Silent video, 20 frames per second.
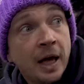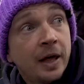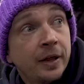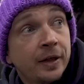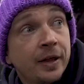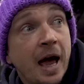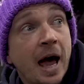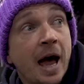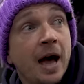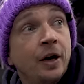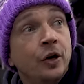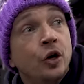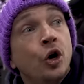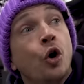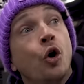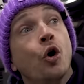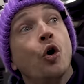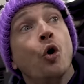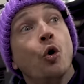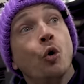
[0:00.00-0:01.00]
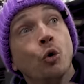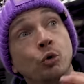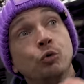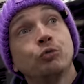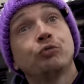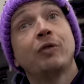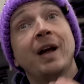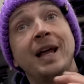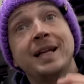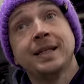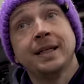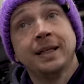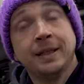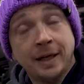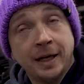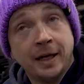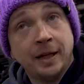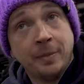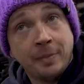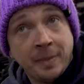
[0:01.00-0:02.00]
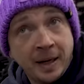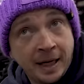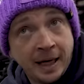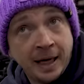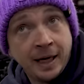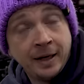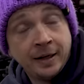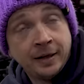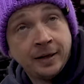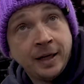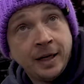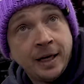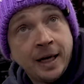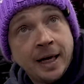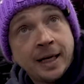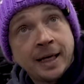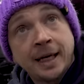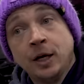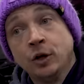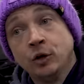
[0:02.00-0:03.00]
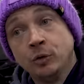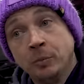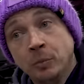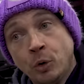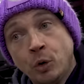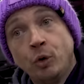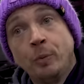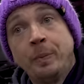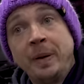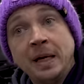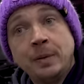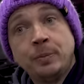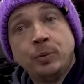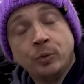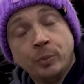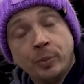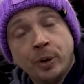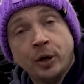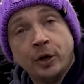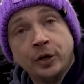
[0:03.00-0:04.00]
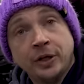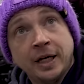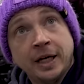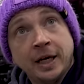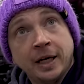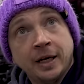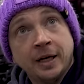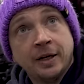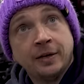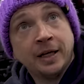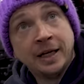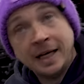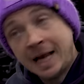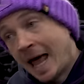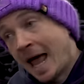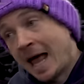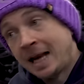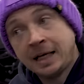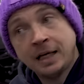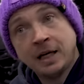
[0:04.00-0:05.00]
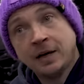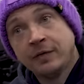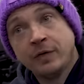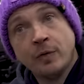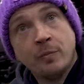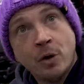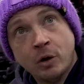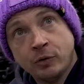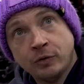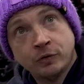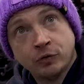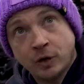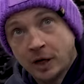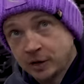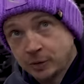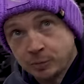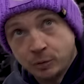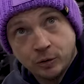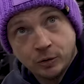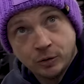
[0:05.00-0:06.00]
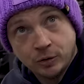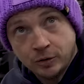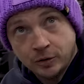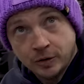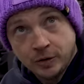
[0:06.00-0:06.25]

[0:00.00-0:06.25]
that already at the minute kill more people per year than any other mode of transport.